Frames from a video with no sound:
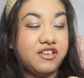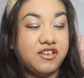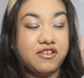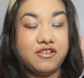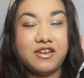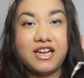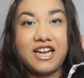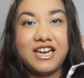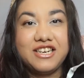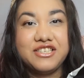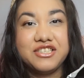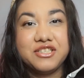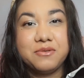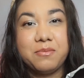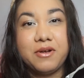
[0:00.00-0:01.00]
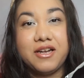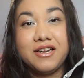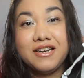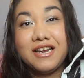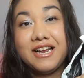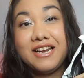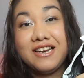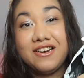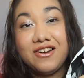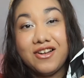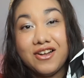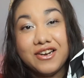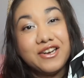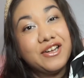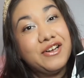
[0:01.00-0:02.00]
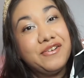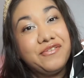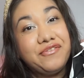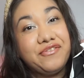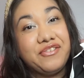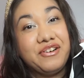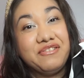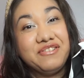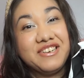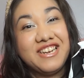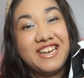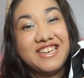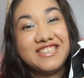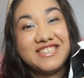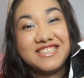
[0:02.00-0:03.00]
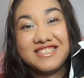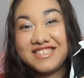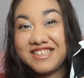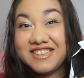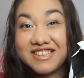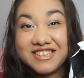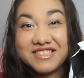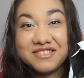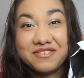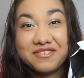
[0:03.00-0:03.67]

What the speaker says: I just bought a lot of phone cases in this